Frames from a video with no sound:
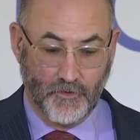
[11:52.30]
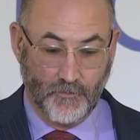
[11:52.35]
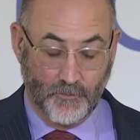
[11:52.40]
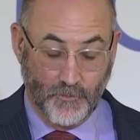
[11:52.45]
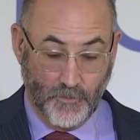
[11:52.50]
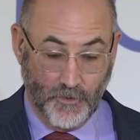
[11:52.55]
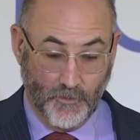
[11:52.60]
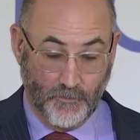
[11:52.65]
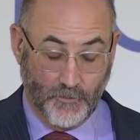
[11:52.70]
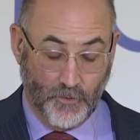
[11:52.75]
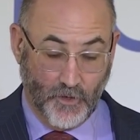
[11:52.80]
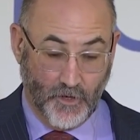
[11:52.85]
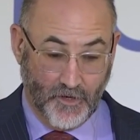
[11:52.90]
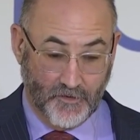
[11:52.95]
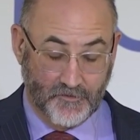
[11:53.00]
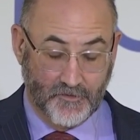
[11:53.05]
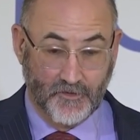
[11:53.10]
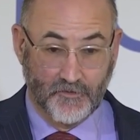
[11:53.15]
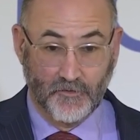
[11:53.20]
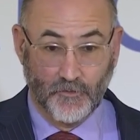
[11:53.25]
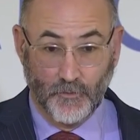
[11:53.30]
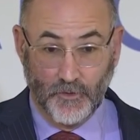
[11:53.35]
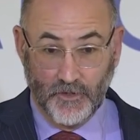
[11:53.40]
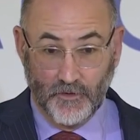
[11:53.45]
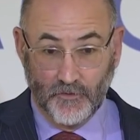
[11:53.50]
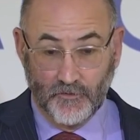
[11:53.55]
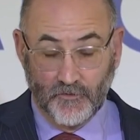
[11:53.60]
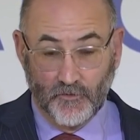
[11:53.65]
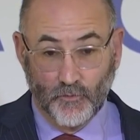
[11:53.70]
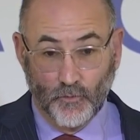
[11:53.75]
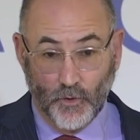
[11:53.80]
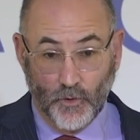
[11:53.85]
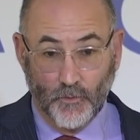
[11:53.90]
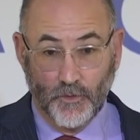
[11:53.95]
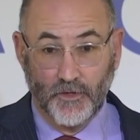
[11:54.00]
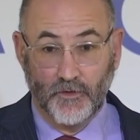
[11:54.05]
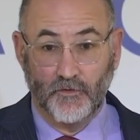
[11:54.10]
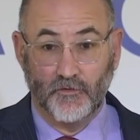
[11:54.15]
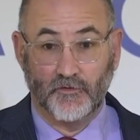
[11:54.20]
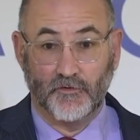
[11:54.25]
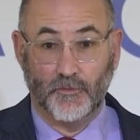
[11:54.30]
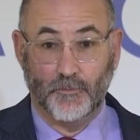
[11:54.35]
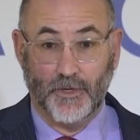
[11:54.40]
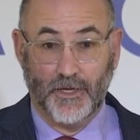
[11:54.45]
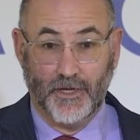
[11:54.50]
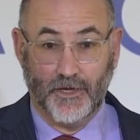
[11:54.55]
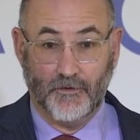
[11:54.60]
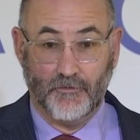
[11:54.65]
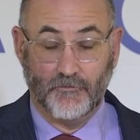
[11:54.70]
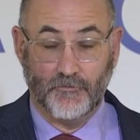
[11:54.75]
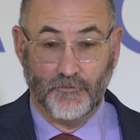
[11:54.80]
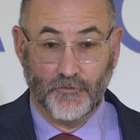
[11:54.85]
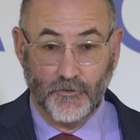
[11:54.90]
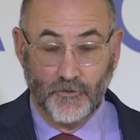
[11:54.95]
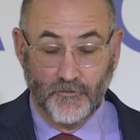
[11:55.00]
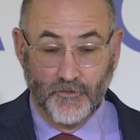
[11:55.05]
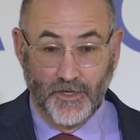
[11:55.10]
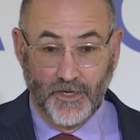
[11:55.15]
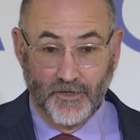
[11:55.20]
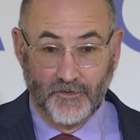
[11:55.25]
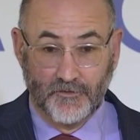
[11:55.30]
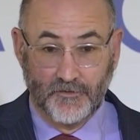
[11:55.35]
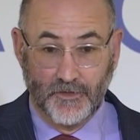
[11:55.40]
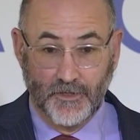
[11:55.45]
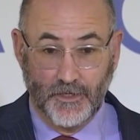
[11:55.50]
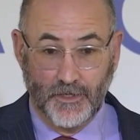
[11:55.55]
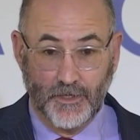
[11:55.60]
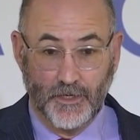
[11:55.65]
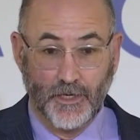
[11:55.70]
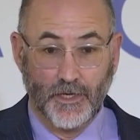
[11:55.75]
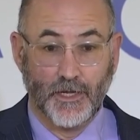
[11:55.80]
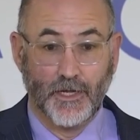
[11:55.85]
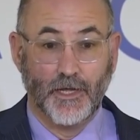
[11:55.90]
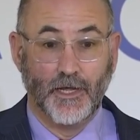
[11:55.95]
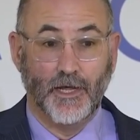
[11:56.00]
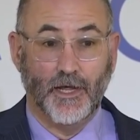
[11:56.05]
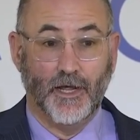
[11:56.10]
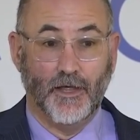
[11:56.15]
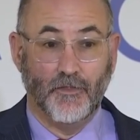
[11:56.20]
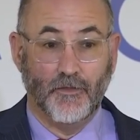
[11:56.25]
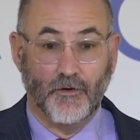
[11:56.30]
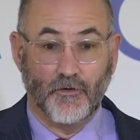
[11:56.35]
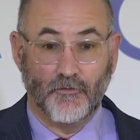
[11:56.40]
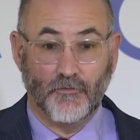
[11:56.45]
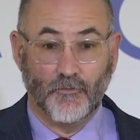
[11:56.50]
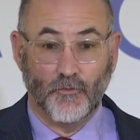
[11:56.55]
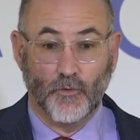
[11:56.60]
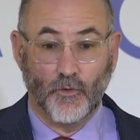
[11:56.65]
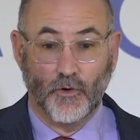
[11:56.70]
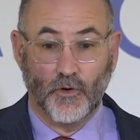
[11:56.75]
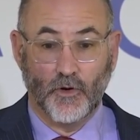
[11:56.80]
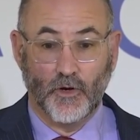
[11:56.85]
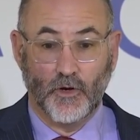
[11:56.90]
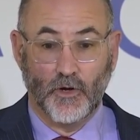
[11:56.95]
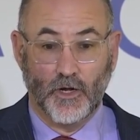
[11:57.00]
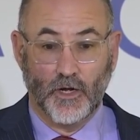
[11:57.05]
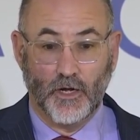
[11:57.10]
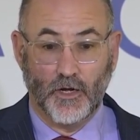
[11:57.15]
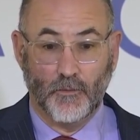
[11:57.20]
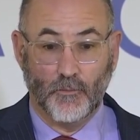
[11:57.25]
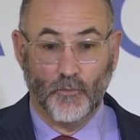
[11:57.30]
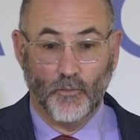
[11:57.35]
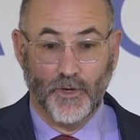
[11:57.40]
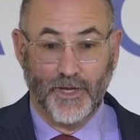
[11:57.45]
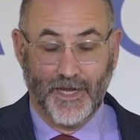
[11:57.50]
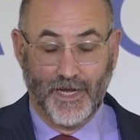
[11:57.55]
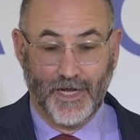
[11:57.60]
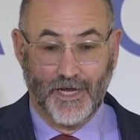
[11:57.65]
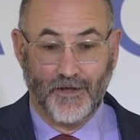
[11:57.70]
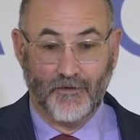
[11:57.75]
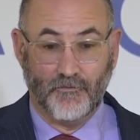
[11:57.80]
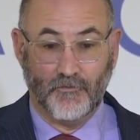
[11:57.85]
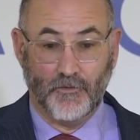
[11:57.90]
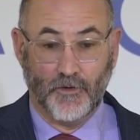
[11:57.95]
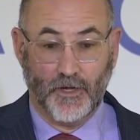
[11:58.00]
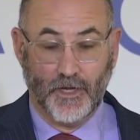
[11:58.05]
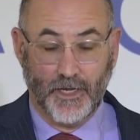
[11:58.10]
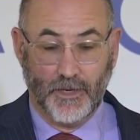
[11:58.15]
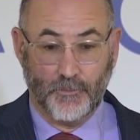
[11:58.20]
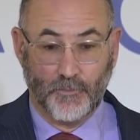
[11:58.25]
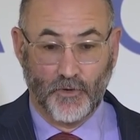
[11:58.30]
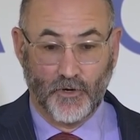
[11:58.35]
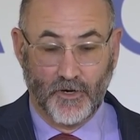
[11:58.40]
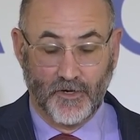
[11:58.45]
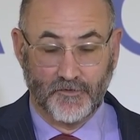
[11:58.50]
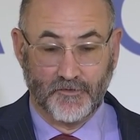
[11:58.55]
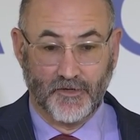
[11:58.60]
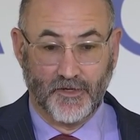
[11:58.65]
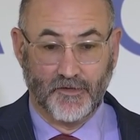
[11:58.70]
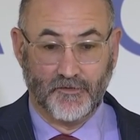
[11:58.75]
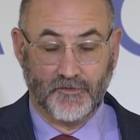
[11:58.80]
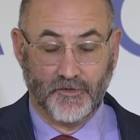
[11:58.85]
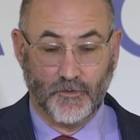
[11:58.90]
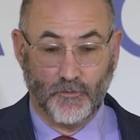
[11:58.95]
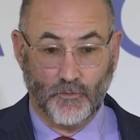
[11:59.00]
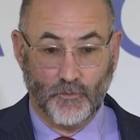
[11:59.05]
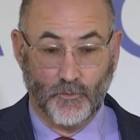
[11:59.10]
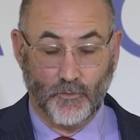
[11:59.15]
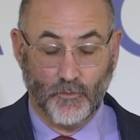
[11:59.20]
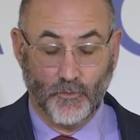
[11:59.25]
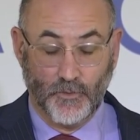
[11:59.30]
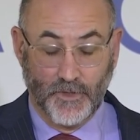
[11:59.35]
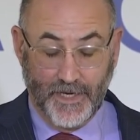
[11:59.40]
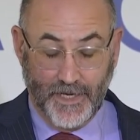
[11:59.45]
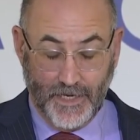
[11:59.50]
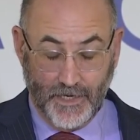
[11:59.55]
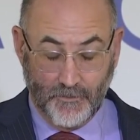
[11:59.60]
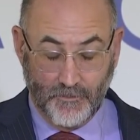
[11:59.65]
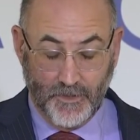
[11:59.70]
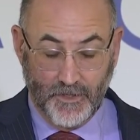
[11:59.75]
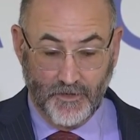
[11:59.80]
the process that we use is what we use to make flu vaccine, and therefore we have a process that can be